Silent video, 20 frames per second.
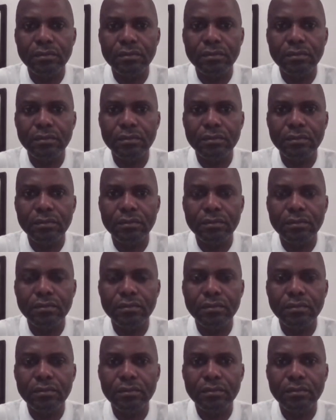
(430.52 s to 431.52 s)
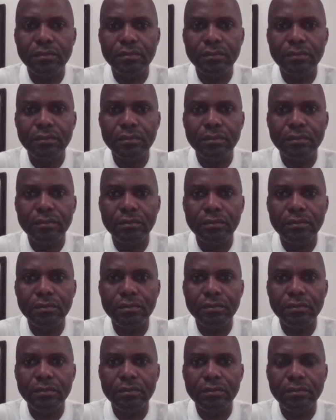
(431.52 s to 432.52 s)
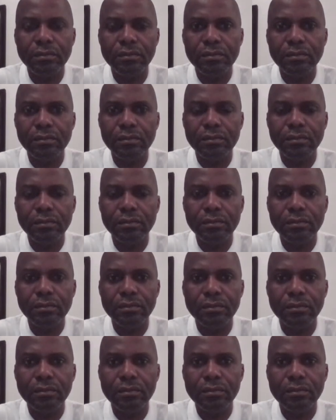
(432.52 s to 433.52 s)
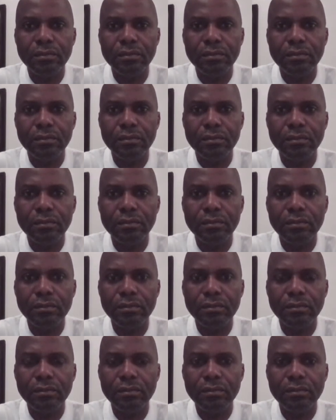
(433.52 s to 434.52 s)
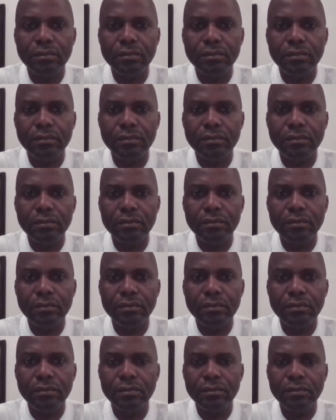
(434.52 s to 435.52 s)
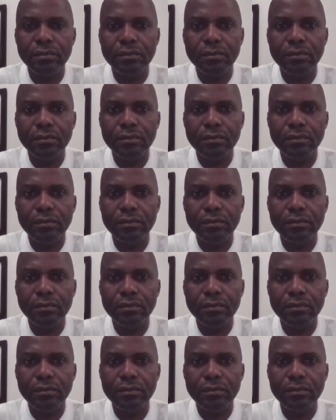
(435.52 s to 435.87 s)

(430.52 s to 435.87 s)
No words are spoken by the person on screen.